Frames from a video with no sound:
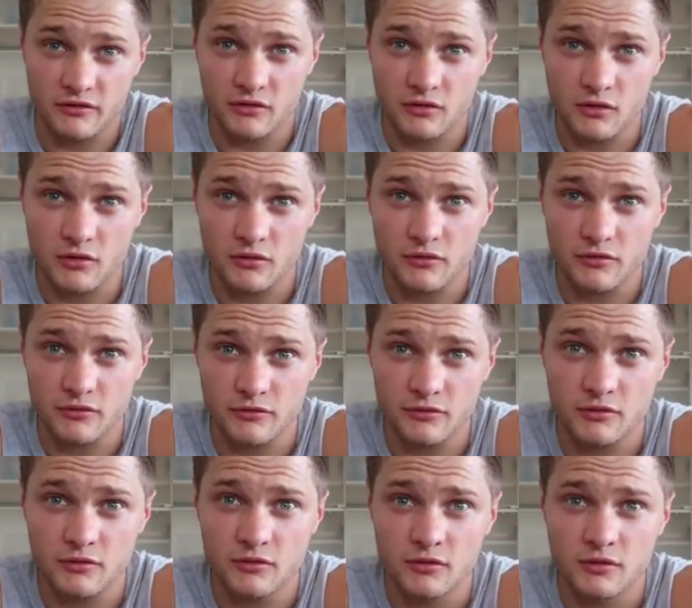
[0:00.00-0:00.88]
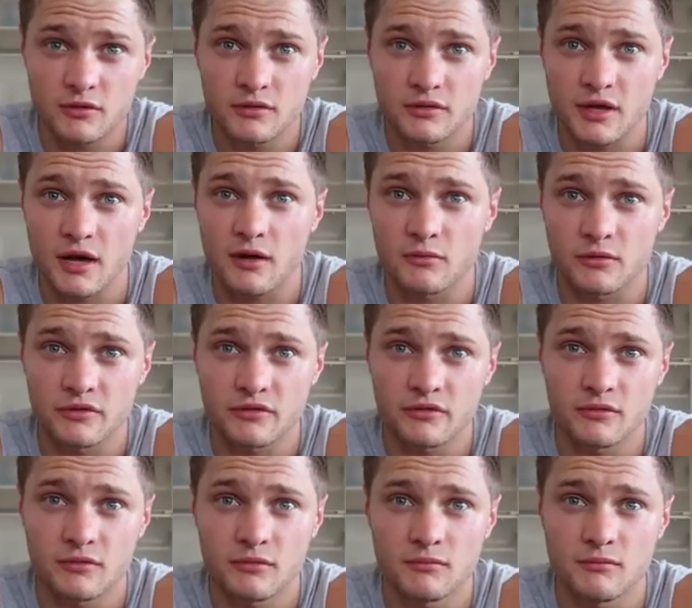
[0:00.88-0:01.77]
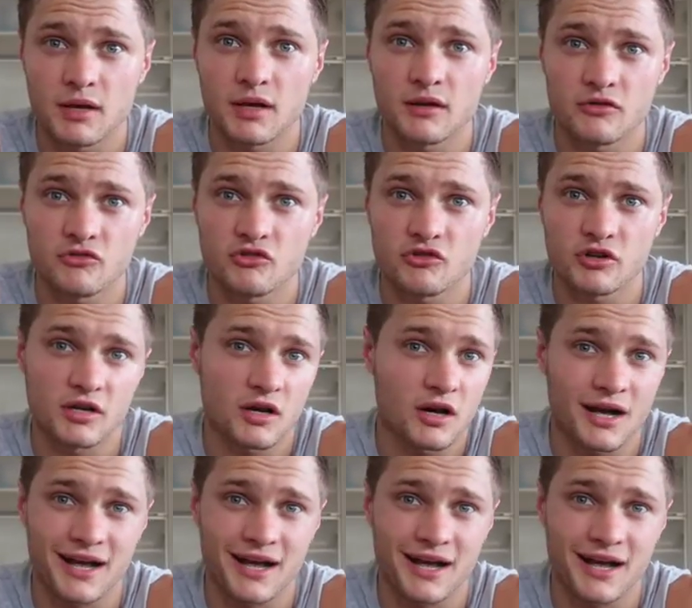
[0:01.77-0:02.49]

to go through, that was mandatory.